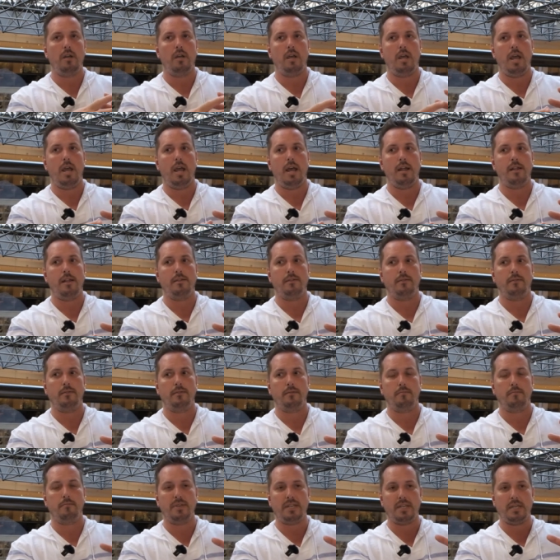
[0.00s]

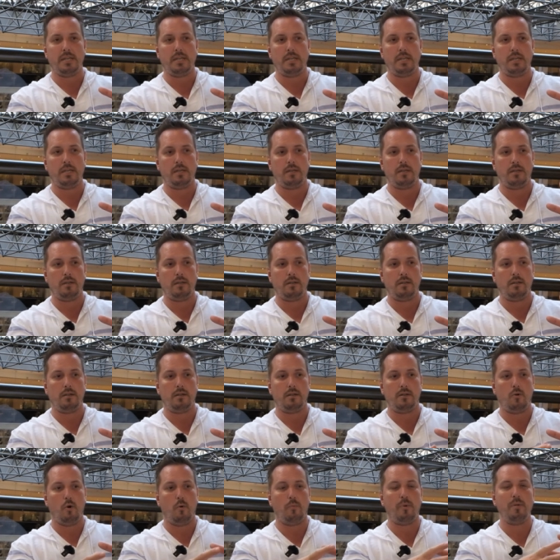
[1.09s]
and be
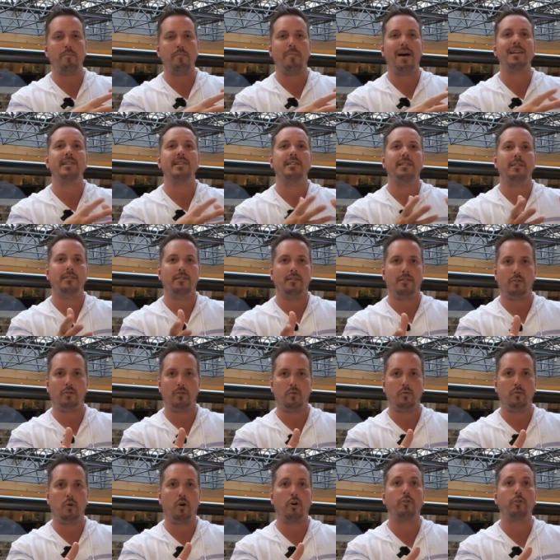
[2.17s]
open-minded
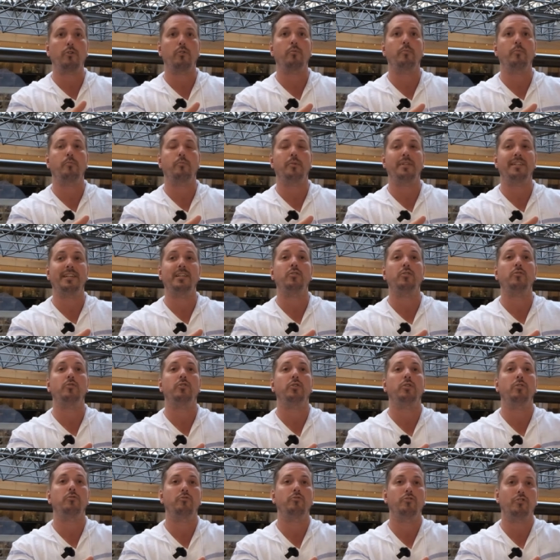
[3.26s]
to other potential
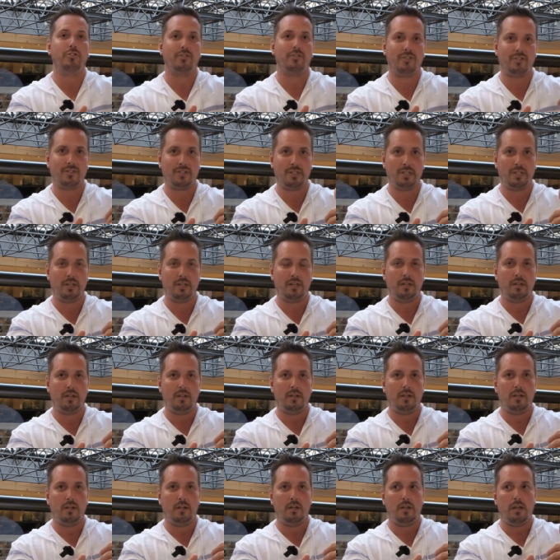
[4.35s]
solutions.
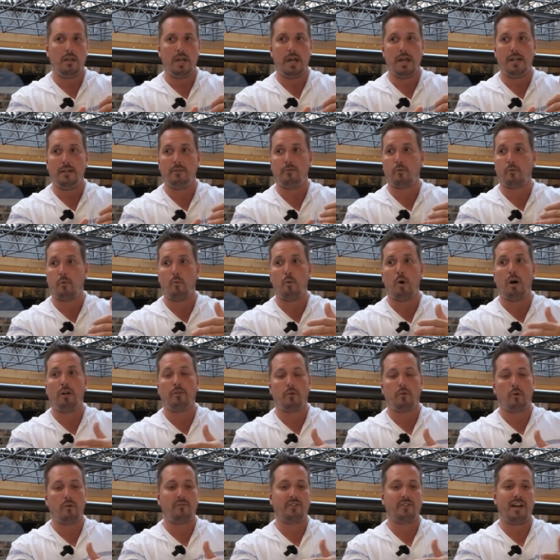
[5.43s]
And throughout
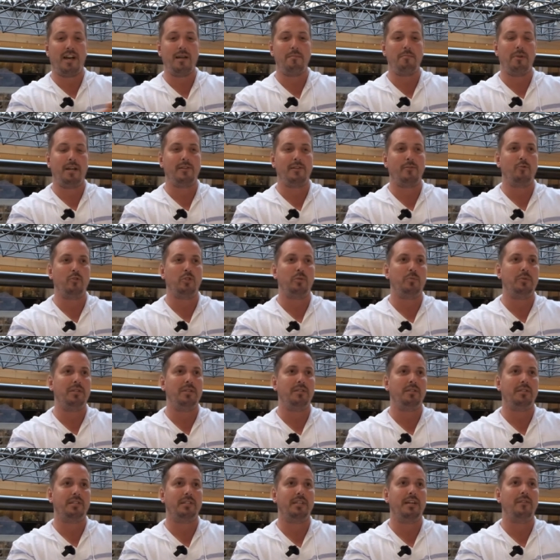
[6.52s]
Earth Timeline, there has
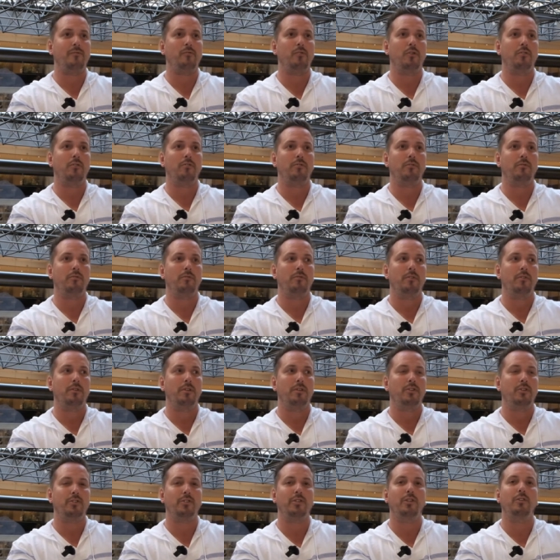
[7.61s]
been several
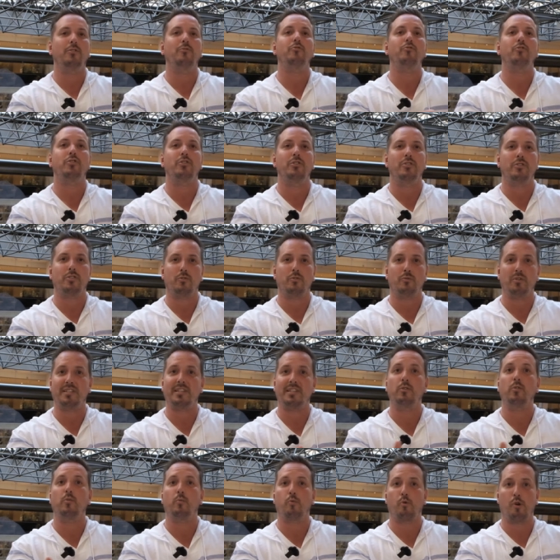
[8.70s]
solutions to a
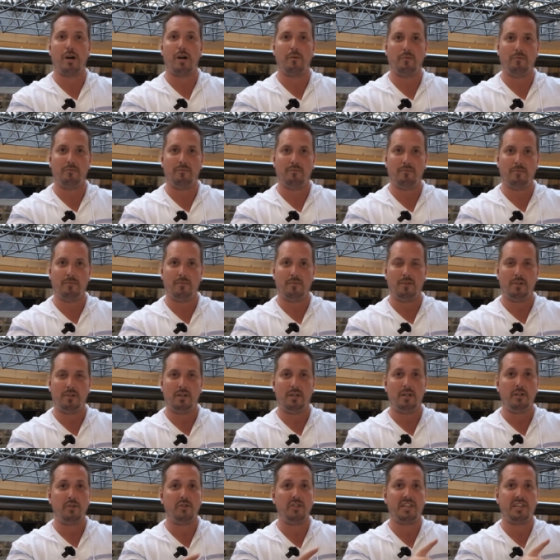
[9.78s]
single problem.
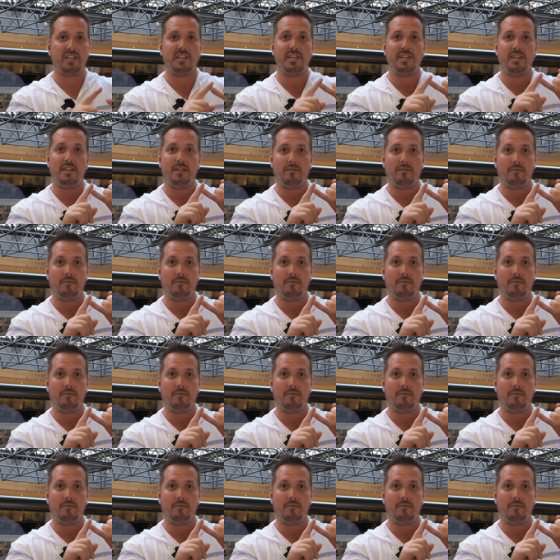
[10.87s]
The key.